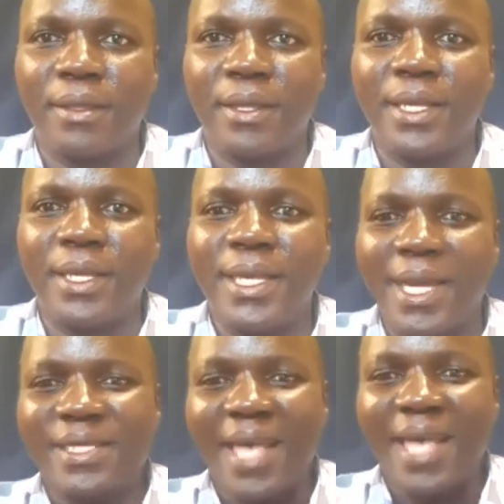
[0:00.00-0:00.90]

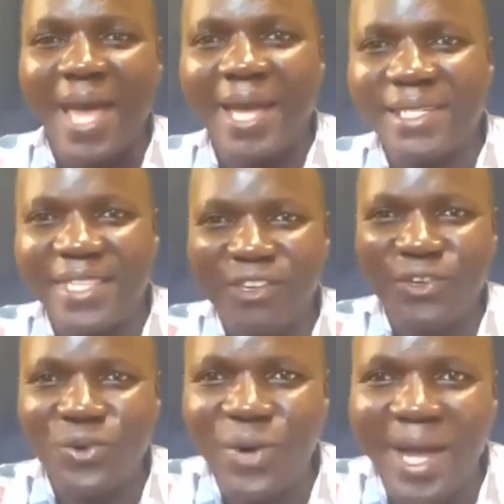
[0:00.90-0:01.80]
Yes, hard, thank
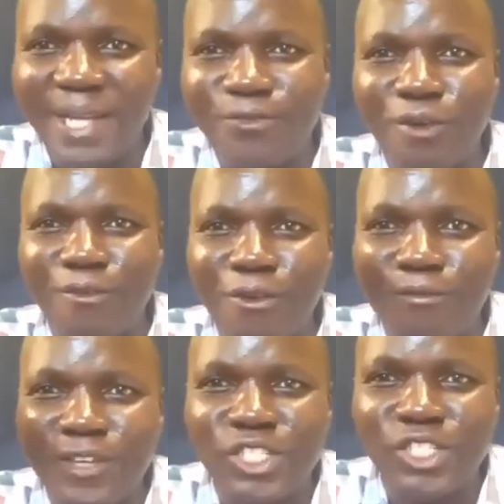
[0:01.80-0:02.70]
you, hard from
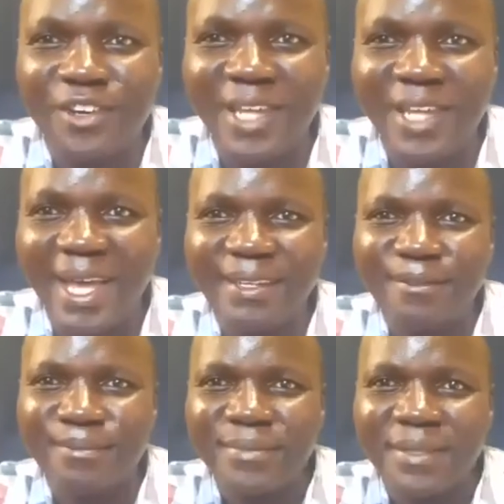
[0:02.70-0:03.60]
Victoria.
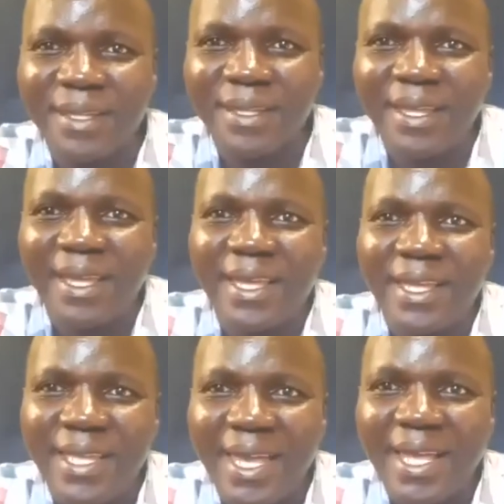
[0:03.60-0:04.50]

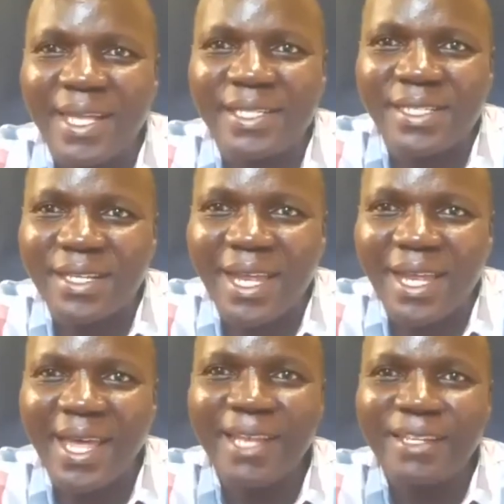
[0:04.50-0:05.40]
Yes,
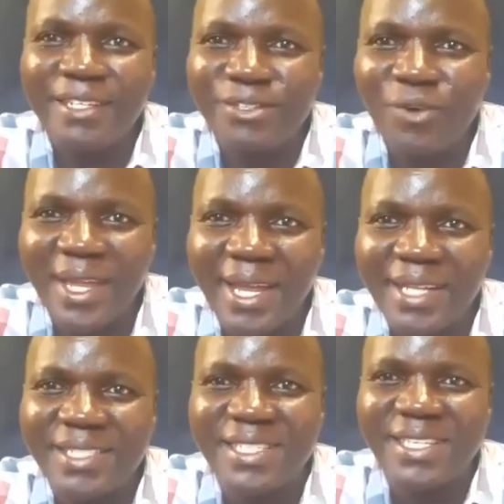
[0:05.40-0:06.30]
Kalan is
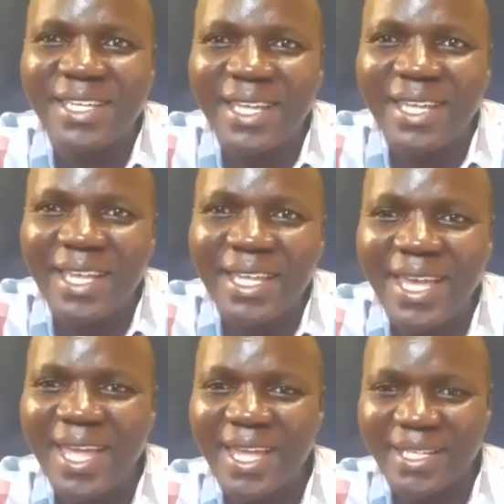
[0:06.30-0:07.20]
correct.
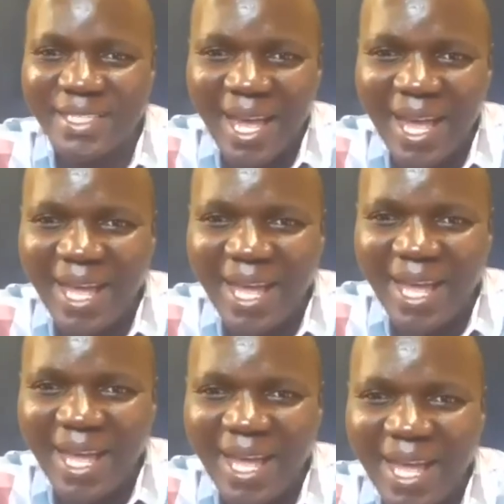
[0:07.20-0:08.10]
Yes, hard, that is the